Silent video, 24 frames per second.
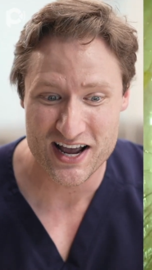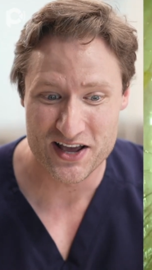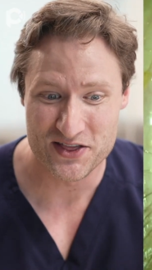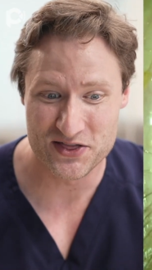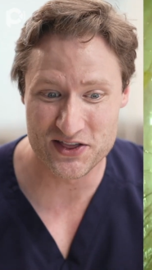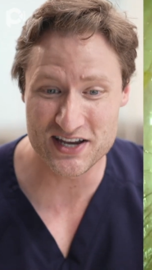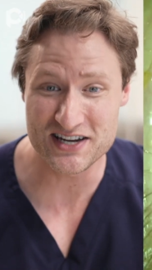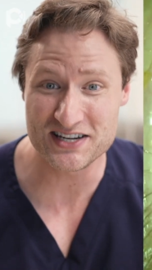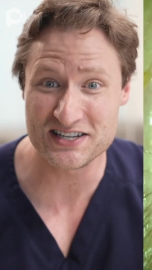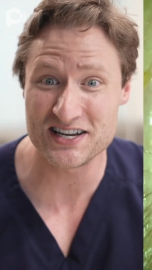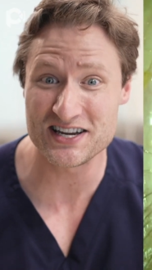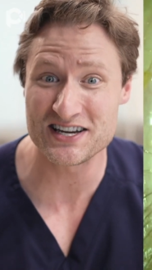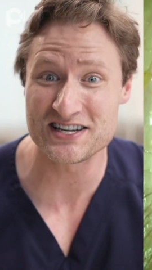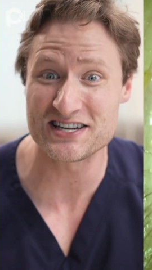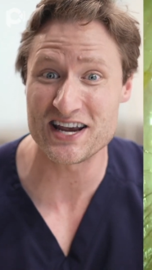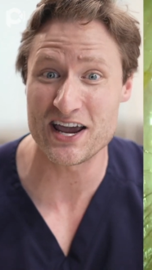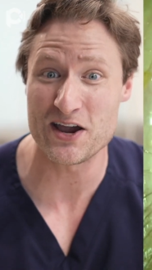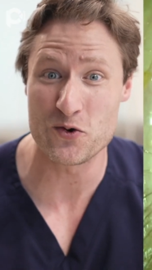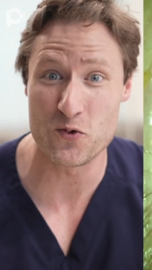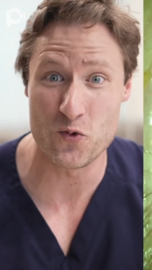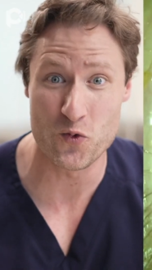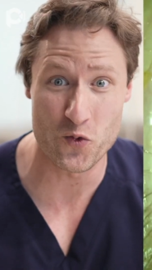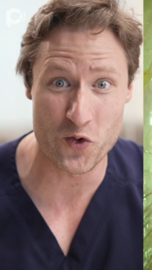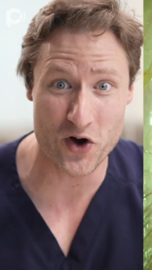This is a
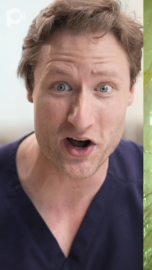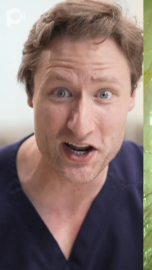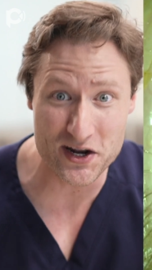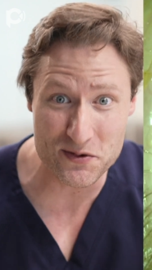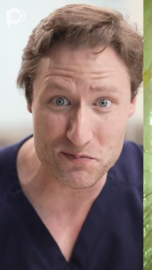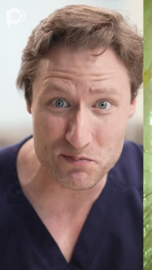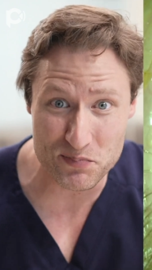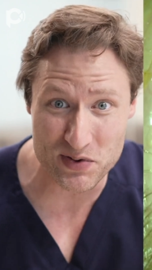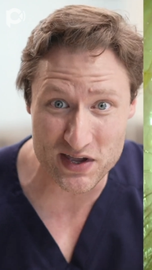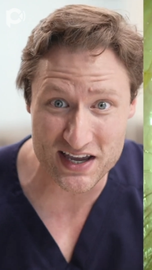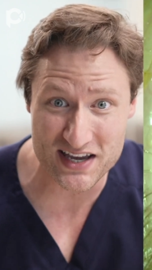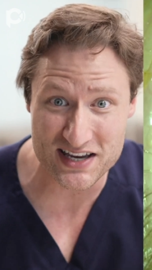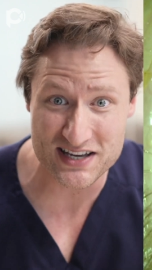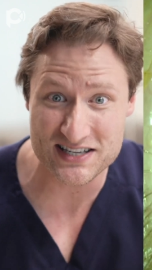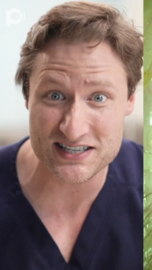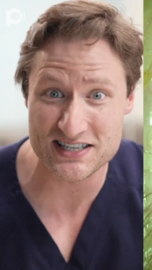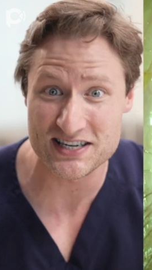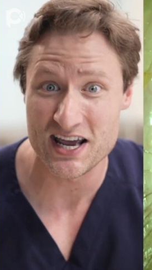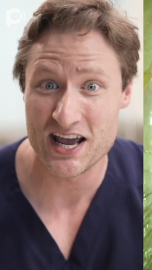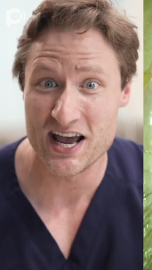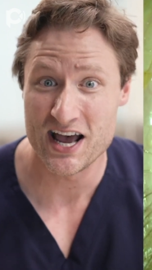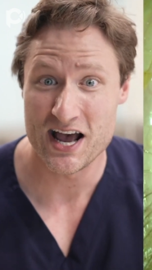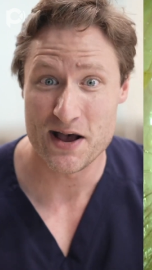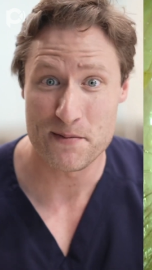
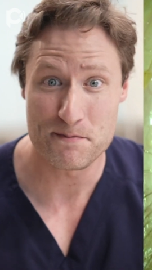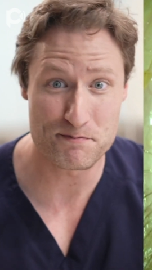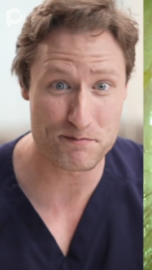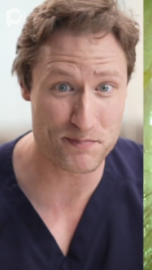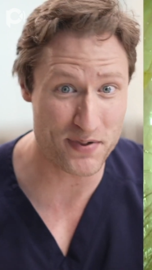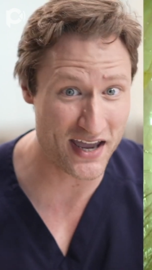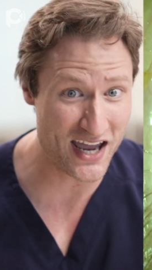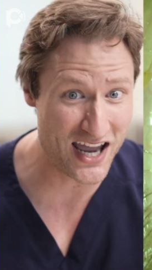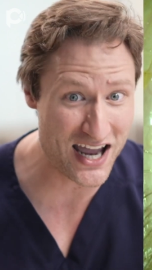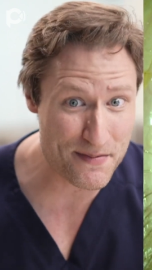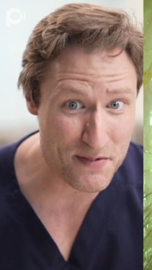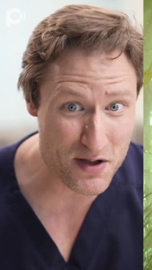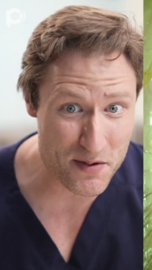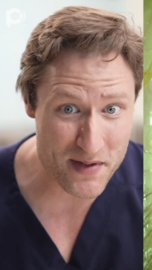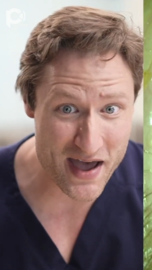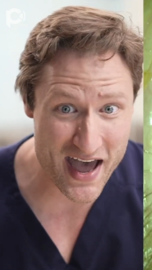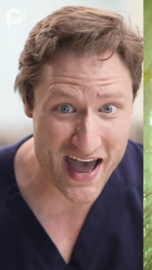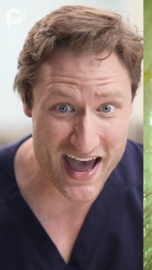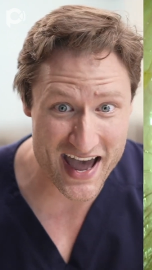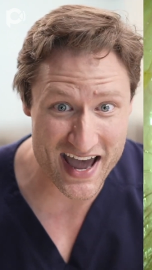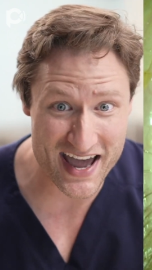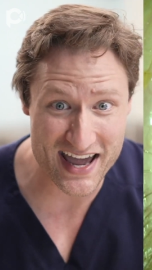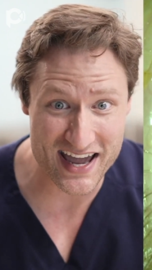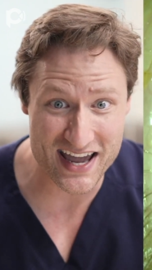one-piece
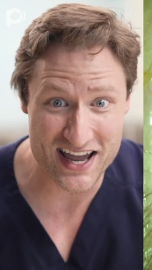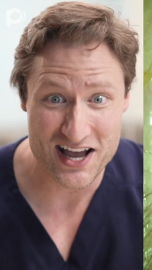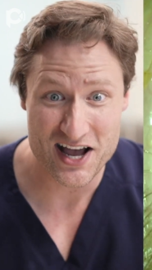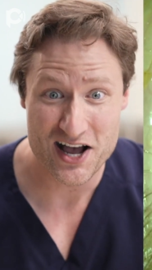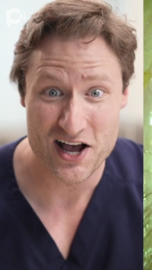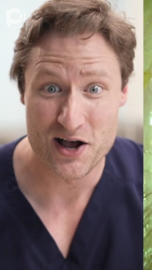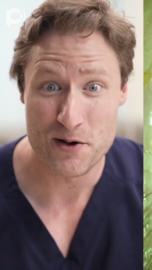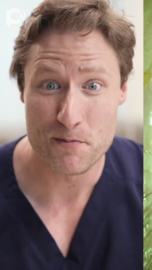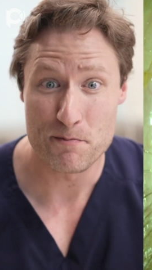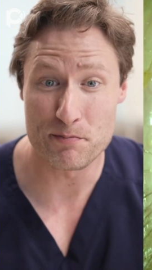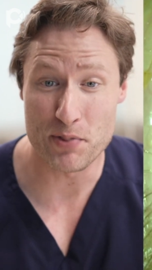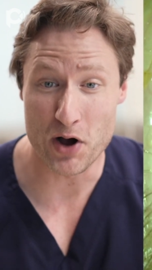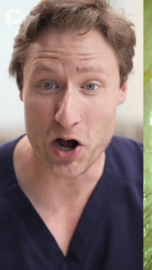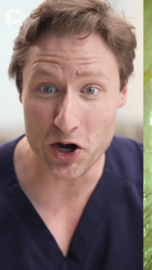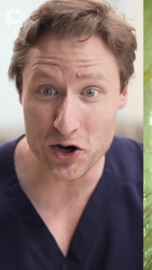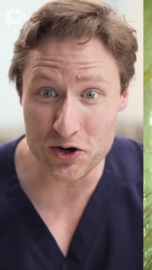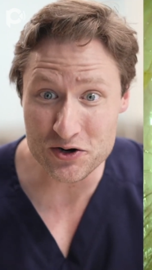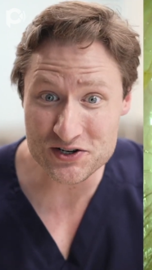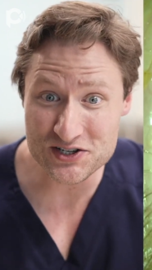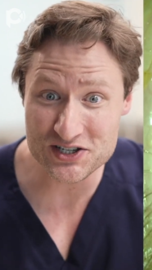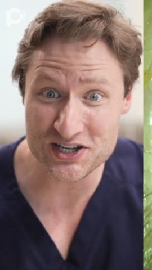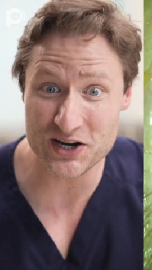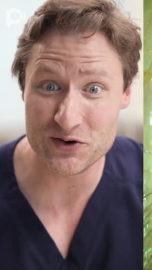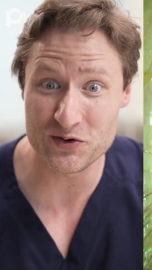PMMA
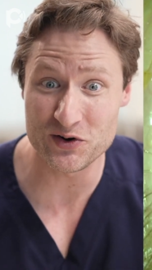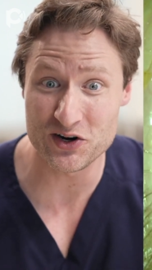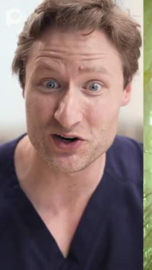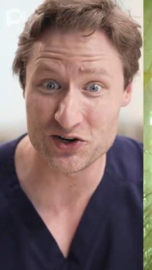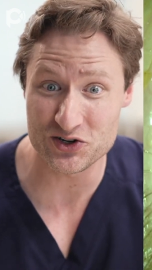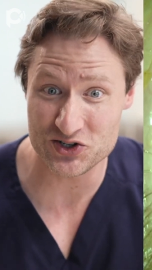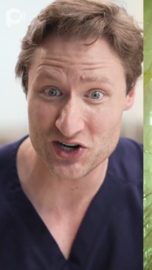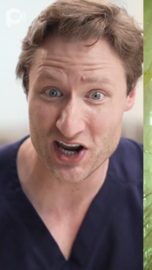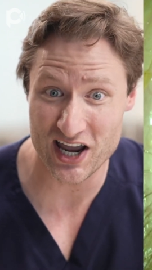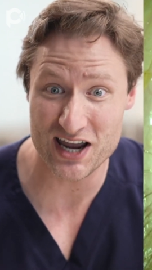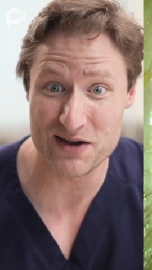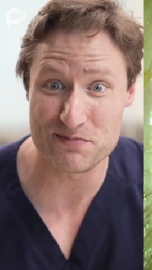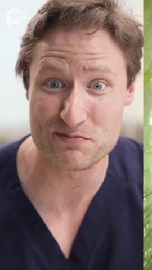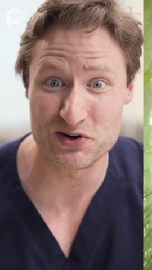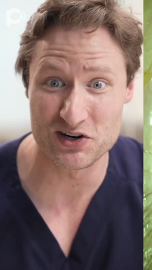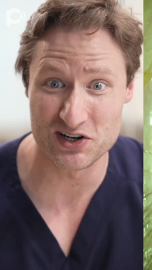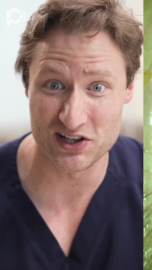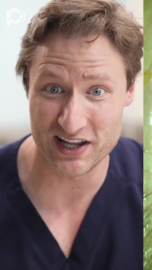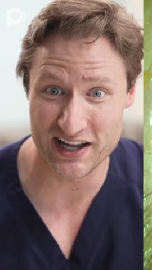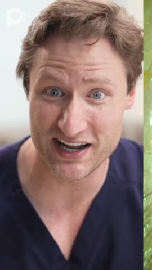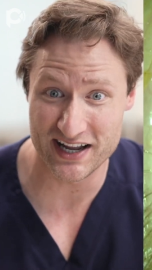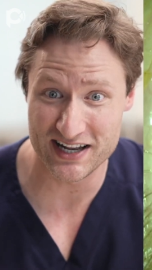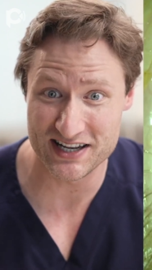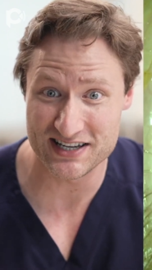posterior chamber
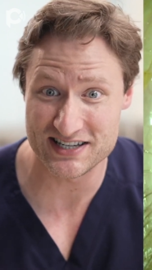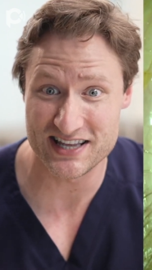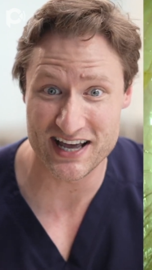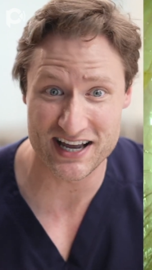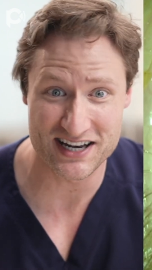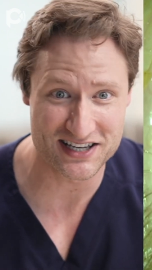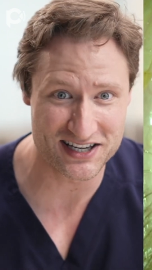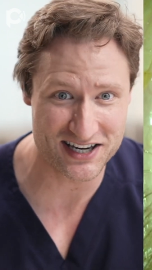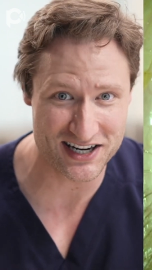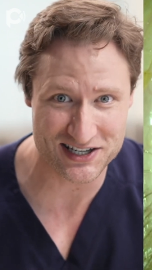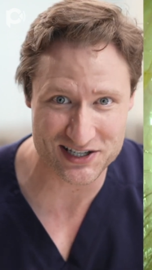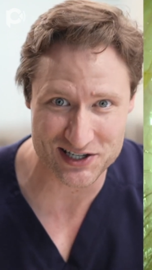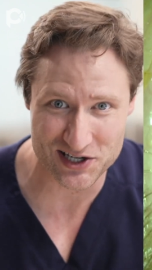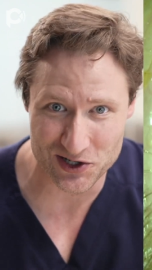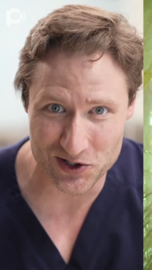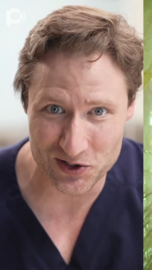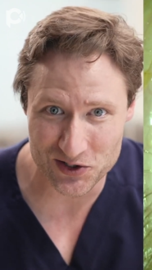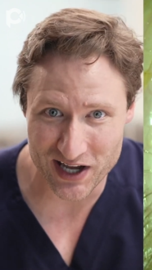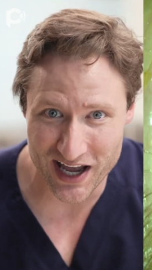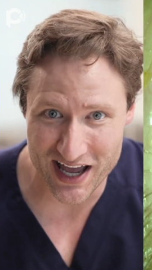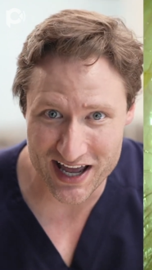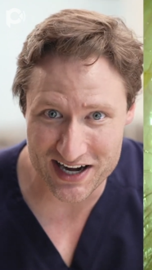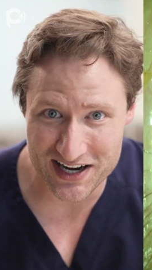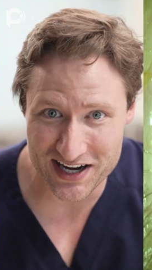lens that
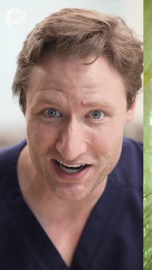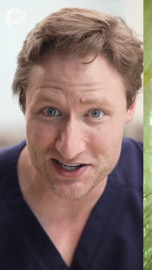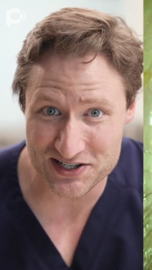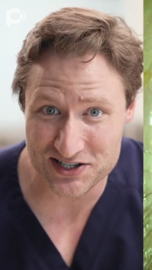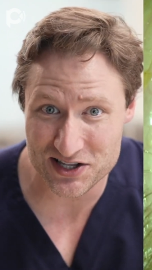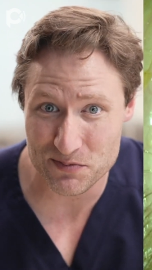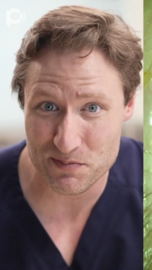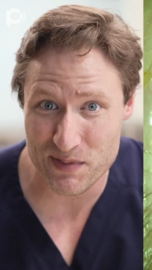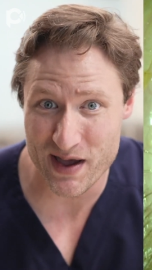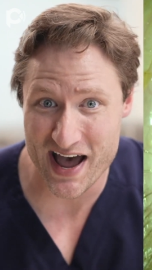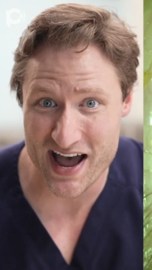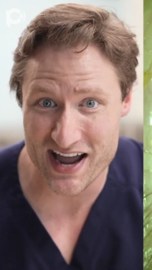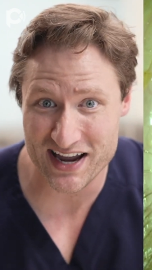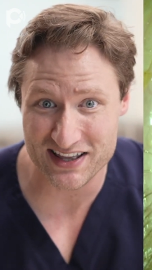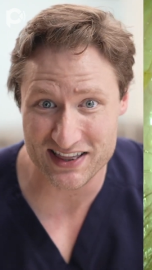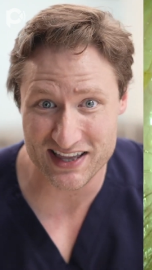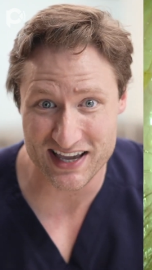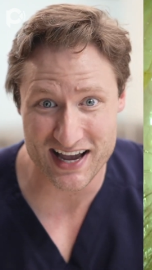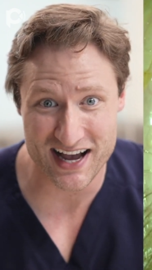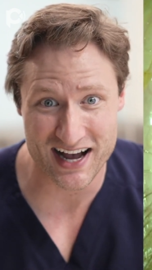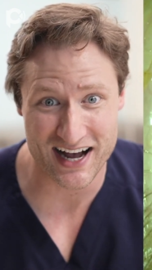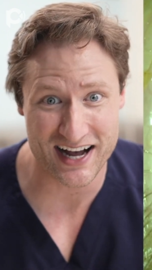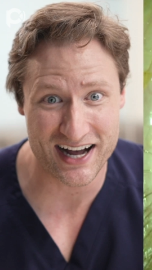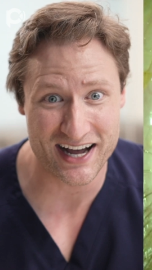dislocated into the back of
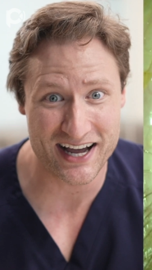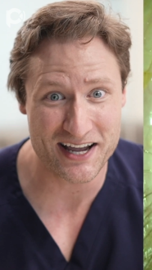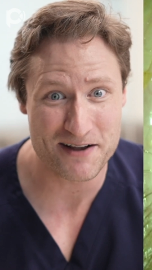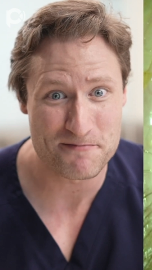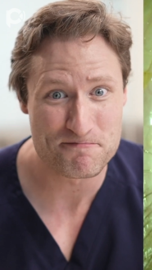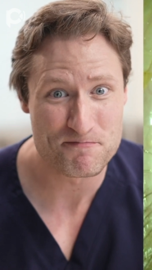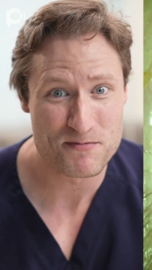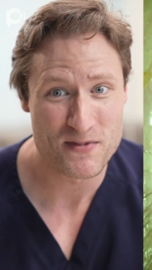the eye.